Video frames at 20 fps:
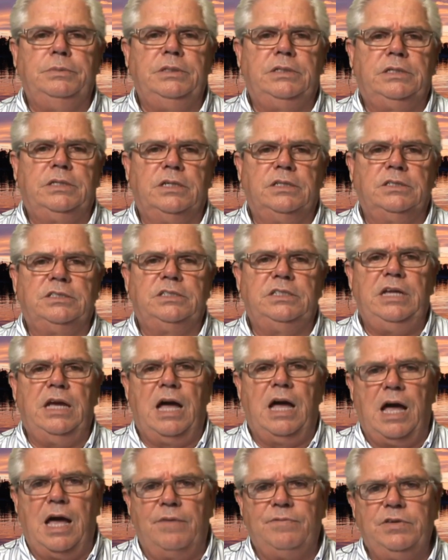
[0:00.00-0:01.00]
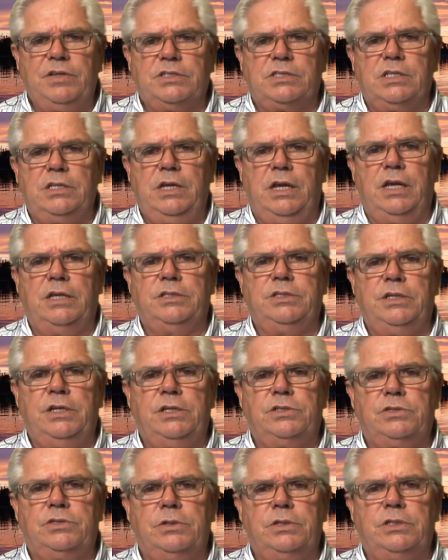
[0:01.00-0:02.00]
because he obviously has
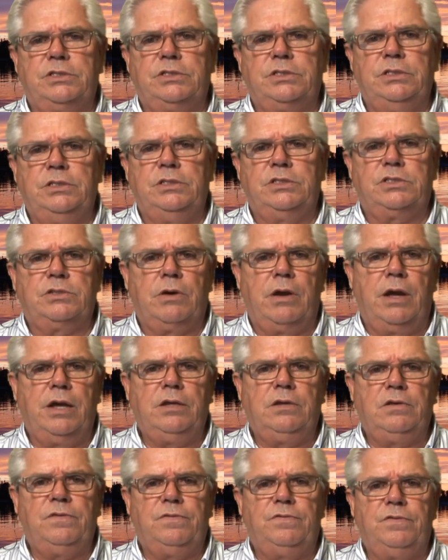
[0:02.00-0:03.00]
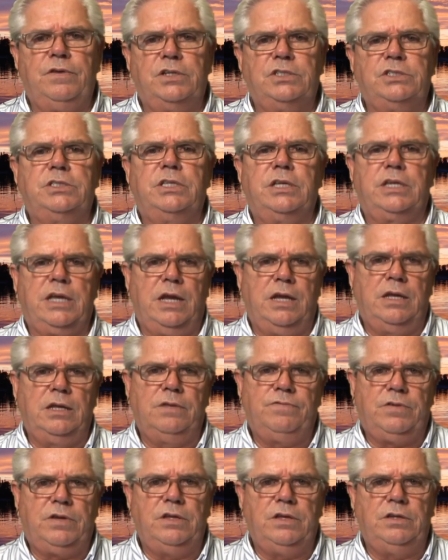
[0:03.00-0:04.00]
interest in trying to fish the
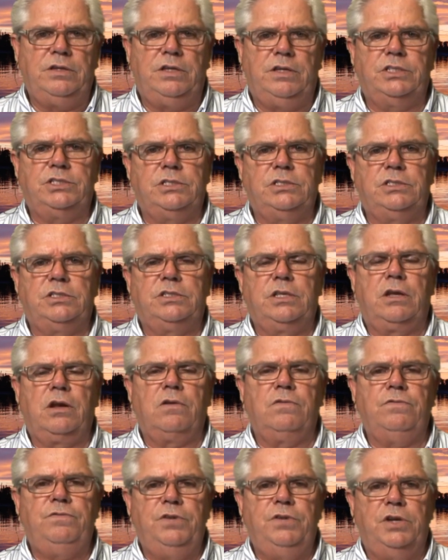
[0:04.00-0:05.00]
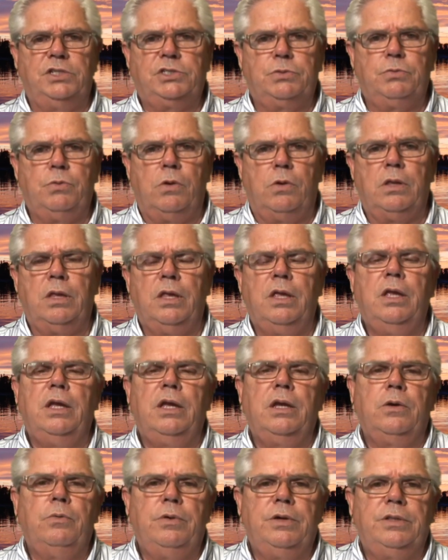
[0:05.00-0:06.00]
kind of conditions that are visual
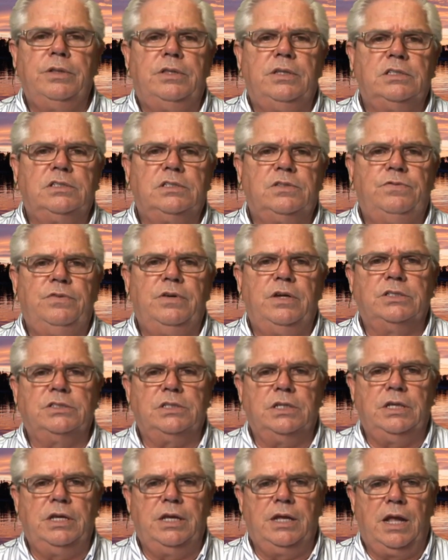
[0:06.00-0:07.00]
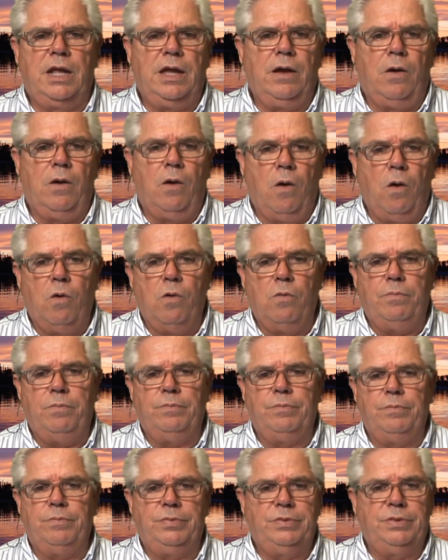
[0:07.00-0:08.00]
with this fish. And I
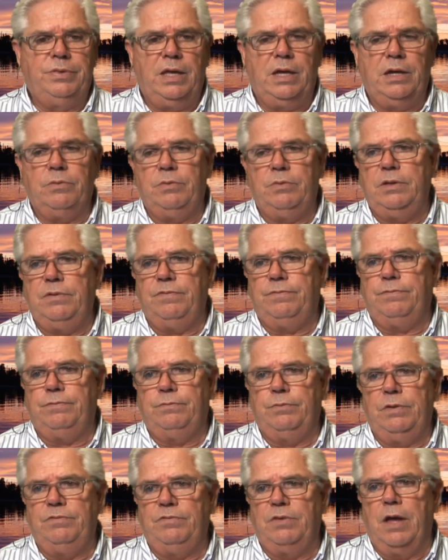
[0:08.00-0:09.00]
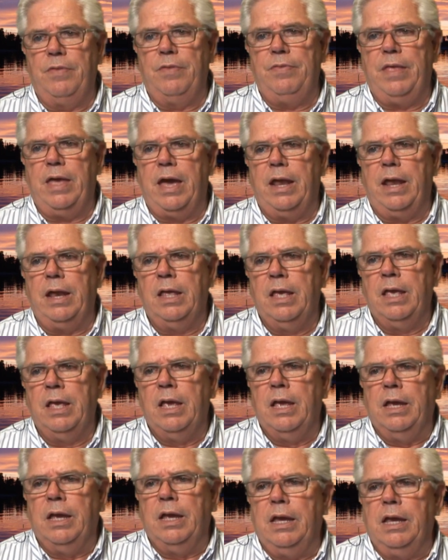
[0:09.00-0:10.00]
hope that we've done that.
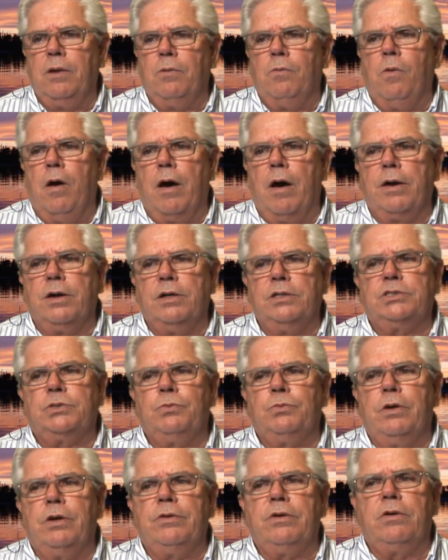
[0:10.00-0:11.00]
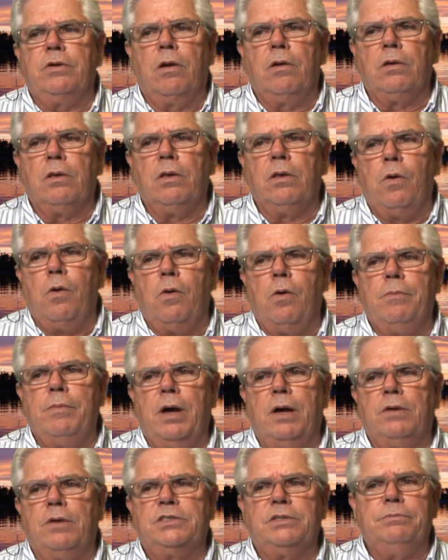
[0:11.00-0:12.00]
In waters where there are low
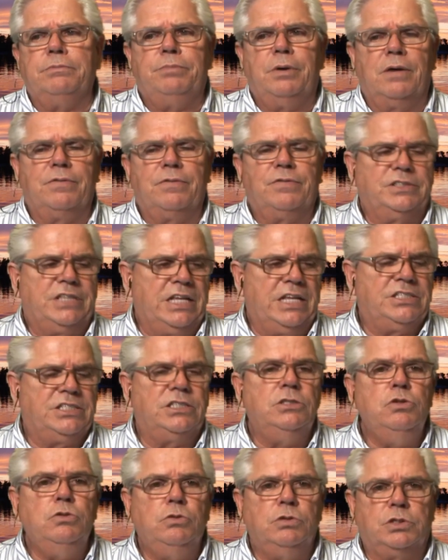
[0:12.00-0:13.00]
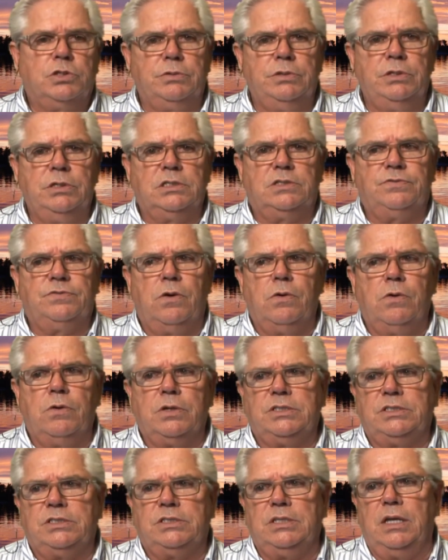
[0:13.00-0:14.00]
amounts of buffers, that's the nutrients,
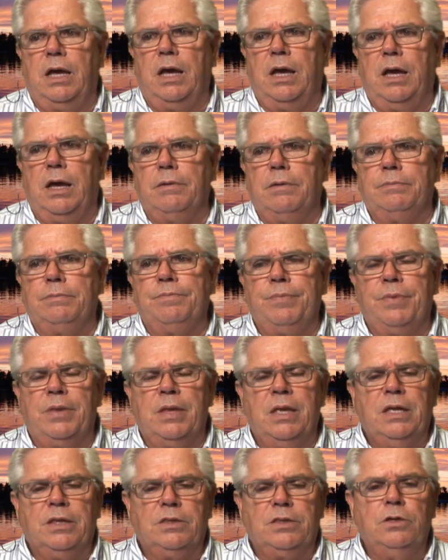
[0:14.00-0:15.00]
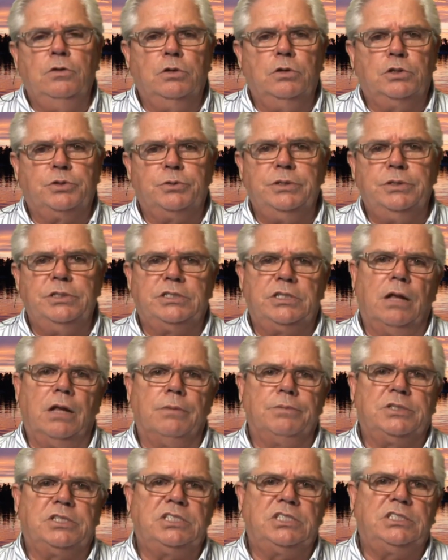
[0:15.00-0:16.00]
folks. The nutrients
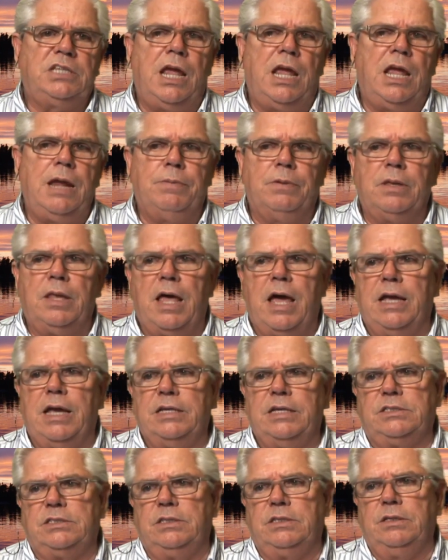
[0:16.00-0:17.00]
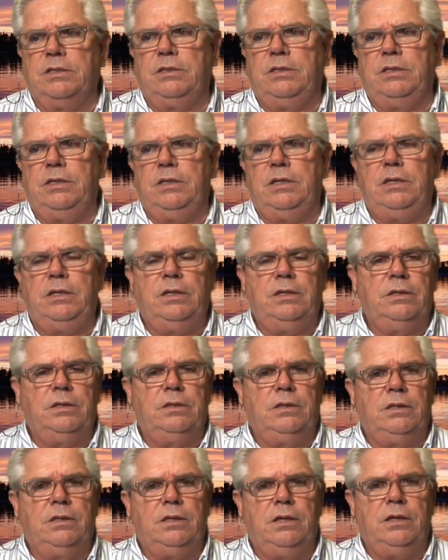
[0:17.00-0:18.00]
help stabilize
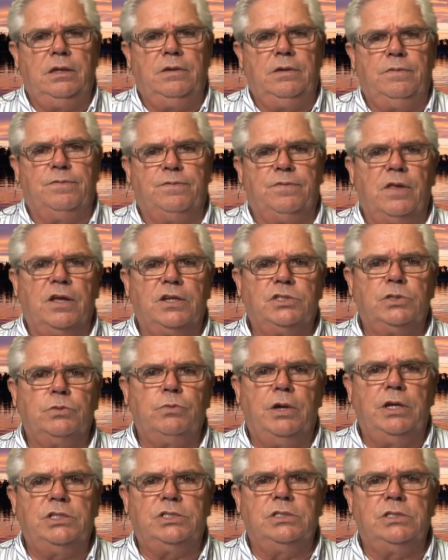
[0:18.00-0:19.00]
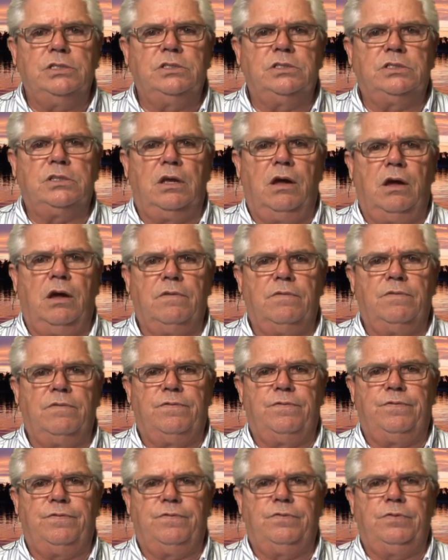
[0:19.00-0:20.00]
the fluctuations
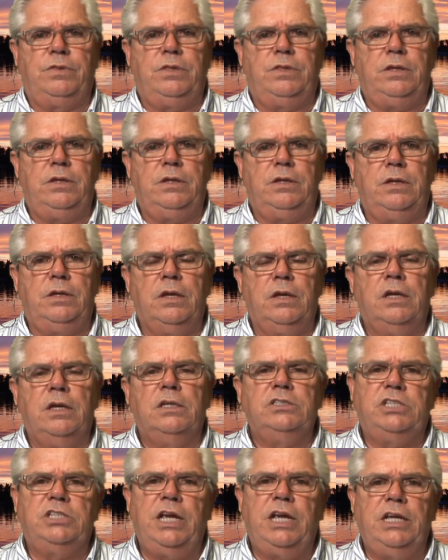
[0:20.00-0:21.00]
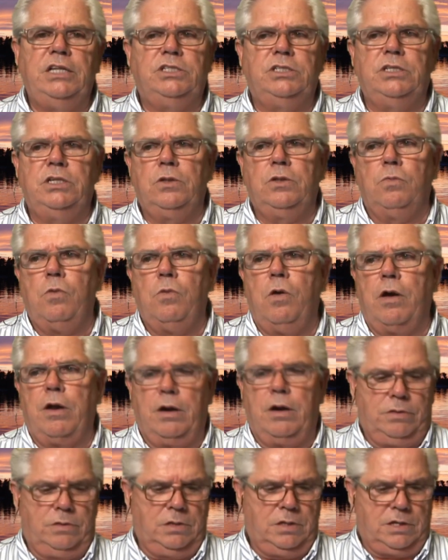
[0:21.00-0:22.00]
of the changing in the
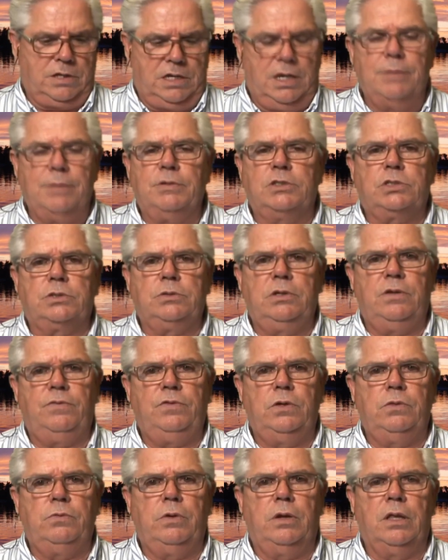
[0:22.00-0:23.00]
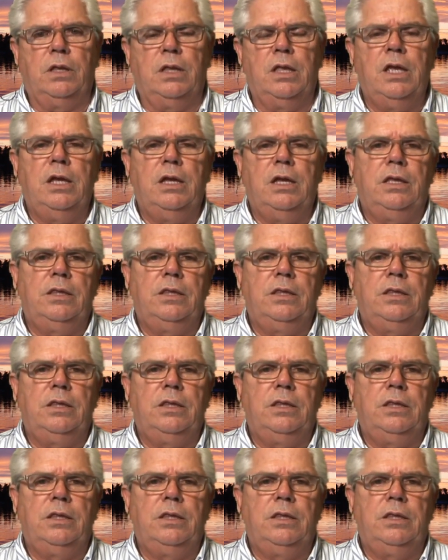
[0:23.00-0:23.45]
water, the chemistry, if you will.